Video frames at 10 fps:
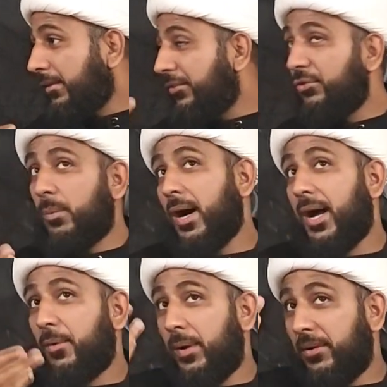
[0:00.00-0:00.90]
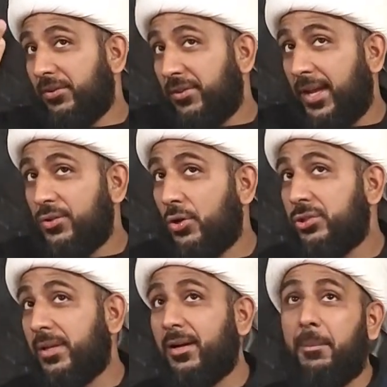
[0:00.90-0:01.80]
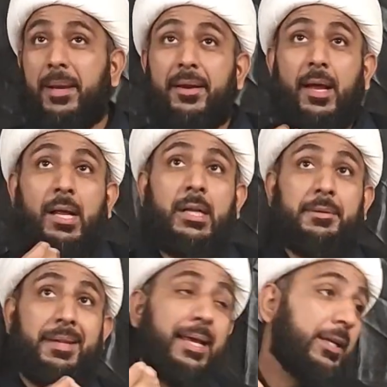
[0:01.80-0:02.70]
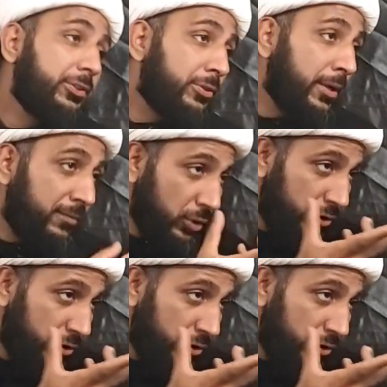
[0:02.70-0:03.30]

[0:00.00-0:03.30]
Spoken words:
This is why we recite Joshin al-Kabir. The history of